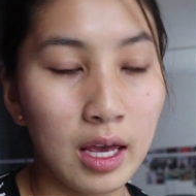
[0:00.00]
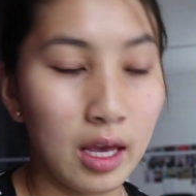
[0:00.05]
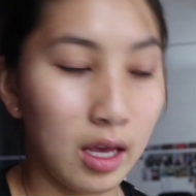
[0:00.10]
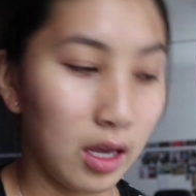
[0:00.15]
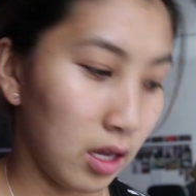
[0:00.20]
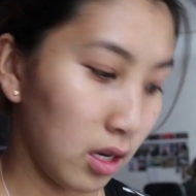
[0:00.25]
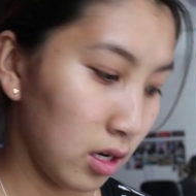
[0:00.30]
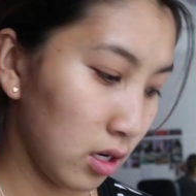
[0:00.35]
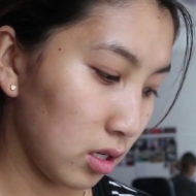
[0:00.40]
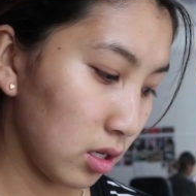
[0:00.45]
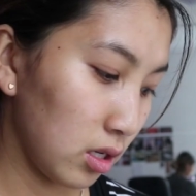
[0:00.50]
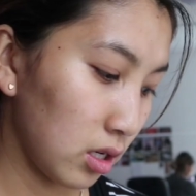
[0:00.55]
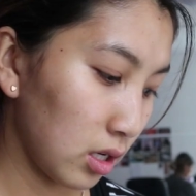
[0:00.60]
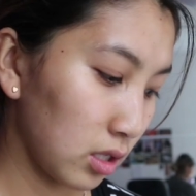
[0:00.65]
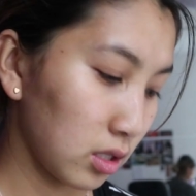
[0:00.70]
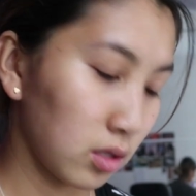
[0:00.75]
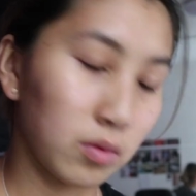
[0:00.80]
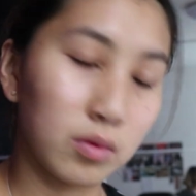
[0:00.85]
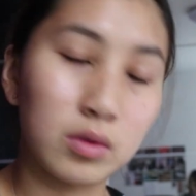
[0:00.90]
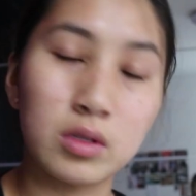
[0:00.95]
And
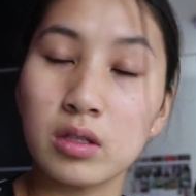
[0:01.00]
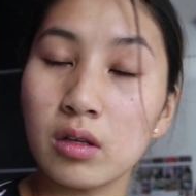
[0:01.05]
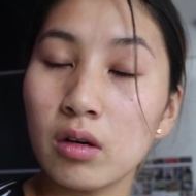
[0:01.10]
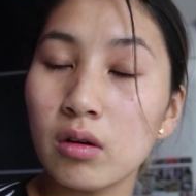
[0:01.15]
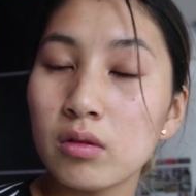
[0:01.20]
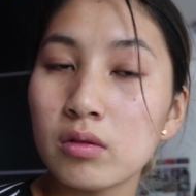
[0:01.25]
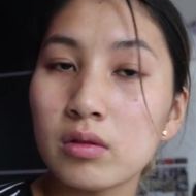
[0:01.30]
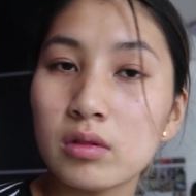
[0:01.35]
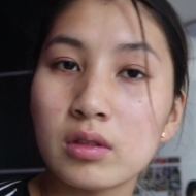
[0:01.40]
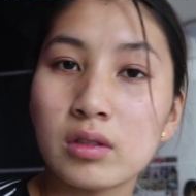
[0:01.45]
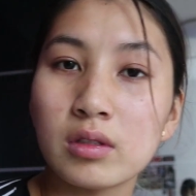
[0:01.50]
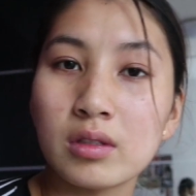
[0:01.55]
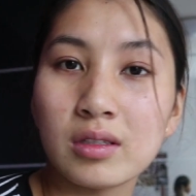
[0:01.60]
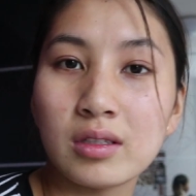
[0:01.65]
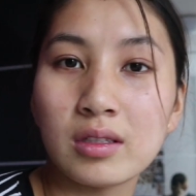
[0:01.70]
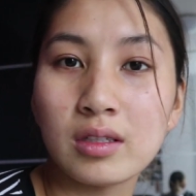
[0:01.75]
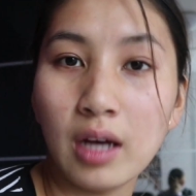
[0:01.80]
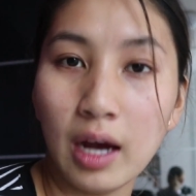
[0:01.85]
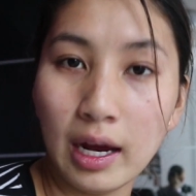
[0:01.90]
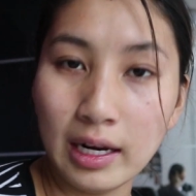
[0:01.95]
as a result,
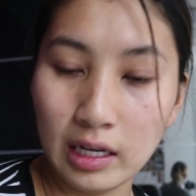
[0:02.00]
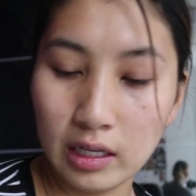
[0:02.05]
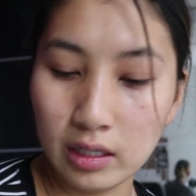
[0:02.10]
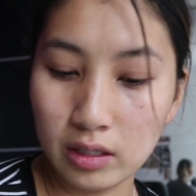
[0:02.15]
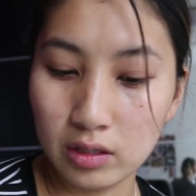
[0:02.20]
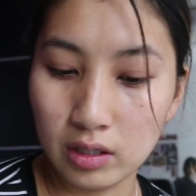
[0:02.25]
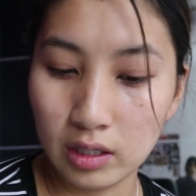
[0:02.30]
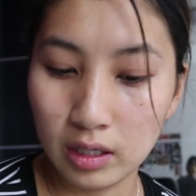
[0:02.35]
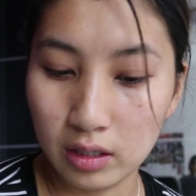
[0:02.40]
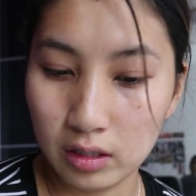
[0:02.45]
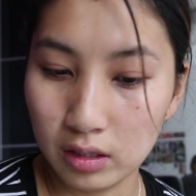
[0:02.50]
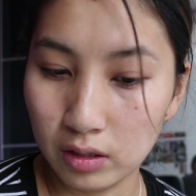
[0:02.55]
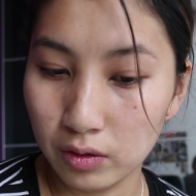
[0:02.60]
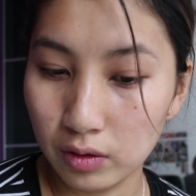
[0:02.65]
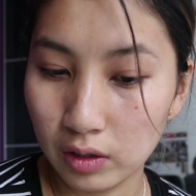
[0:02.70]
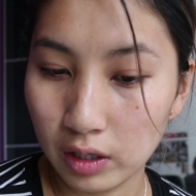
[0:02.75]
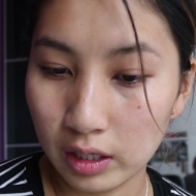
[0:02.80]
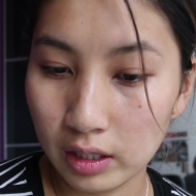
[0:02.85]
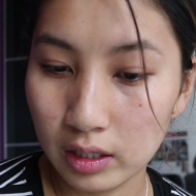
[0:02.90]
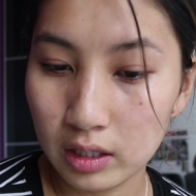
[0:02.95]
I needed to get a
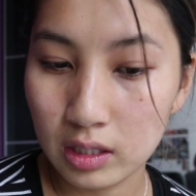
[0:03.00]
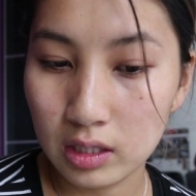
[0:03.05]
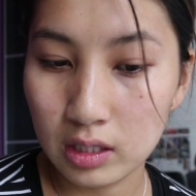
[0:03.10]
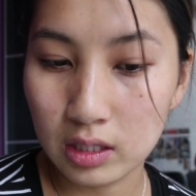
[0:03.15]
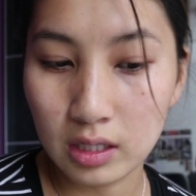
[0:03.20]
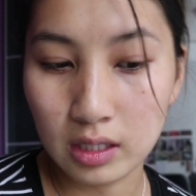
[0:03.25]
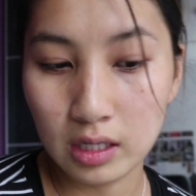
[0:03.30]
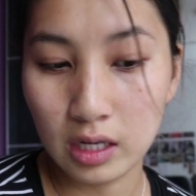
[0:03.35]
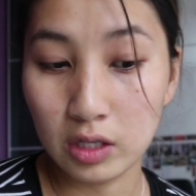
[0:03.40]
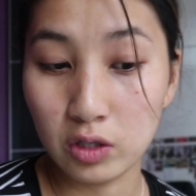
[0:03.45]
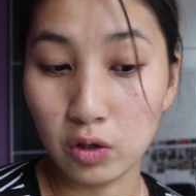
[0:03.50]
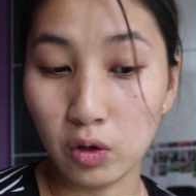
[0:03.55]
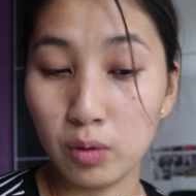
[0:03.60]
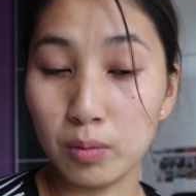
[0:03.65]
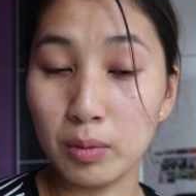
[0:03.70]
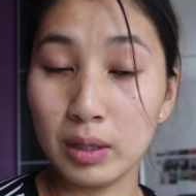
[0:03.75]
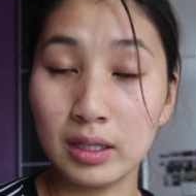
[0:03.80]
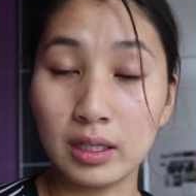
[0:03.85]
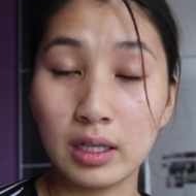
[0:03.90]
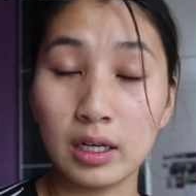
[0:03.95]
new cast, and he told
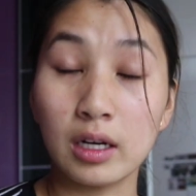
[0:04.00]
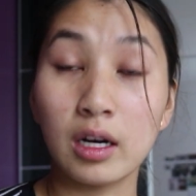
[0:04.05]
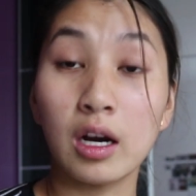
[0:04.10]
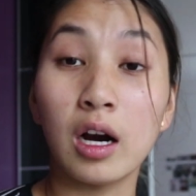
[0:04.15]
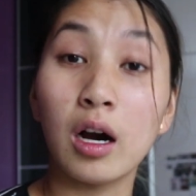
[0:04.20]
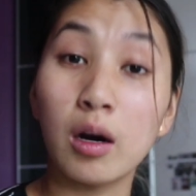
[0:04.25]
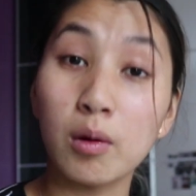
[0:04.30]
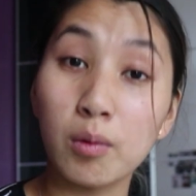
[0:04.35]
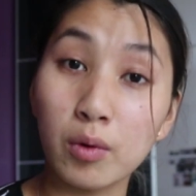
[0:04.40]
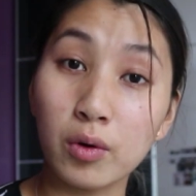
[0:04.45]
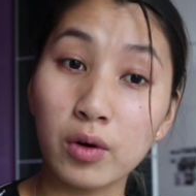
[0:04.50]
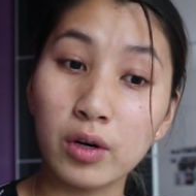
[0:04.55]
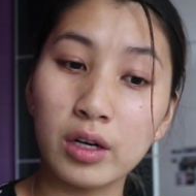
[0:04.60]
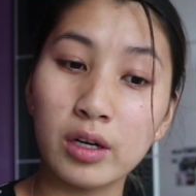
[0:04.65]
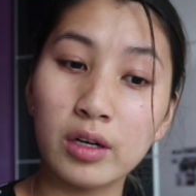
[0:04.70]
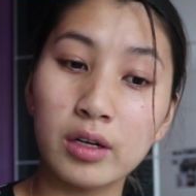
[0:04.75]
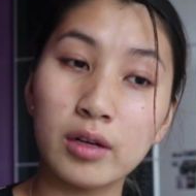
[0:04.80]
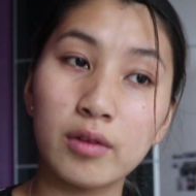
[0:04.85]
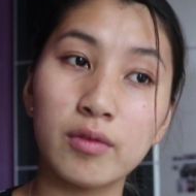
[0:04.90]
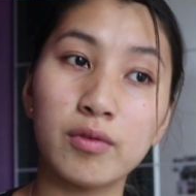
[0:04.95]
me that I can't walk on
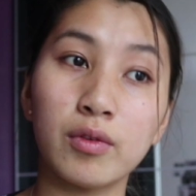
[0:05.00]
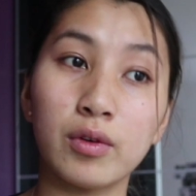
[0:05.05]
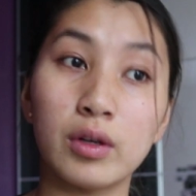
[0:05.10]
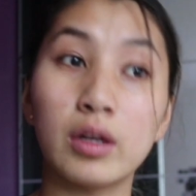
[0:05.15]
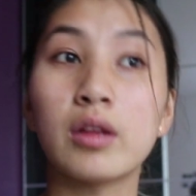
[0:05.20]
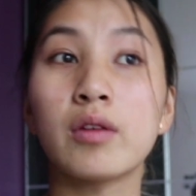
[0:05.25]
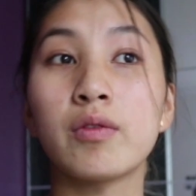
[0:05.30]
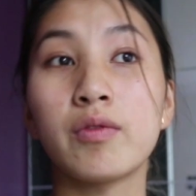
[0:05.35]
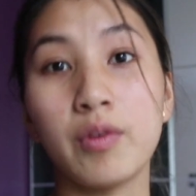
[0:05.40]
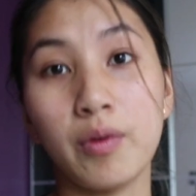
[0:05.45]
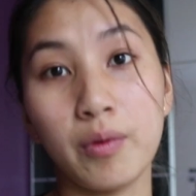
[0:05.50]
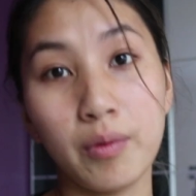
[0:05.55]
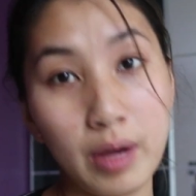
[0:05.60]
it for another 4